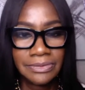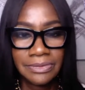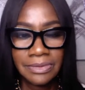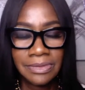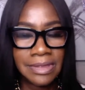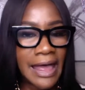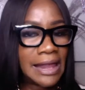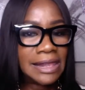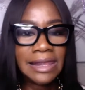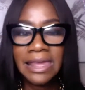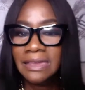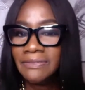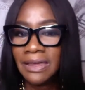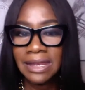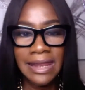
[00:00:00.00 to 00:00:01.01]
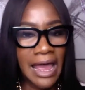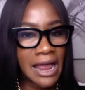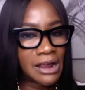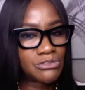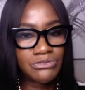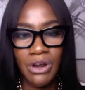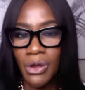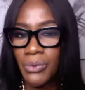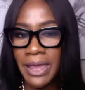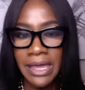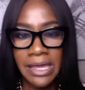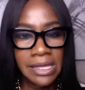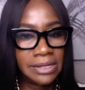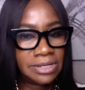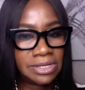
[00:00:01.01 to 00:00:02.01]
not leaving, not
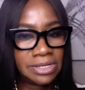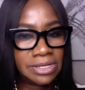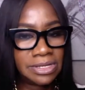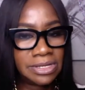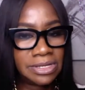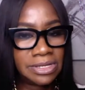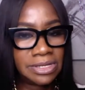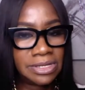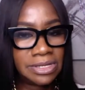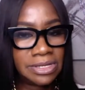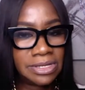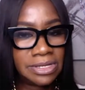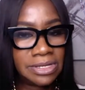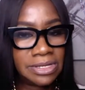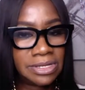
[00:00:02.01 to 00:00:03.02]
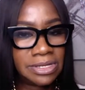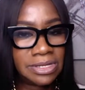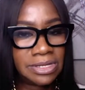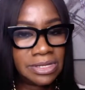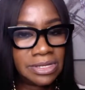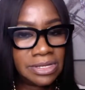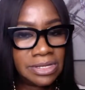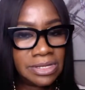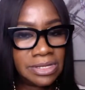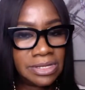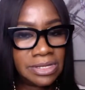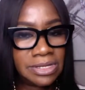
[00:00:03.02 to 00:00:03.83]
growing, just accepting it is what it is.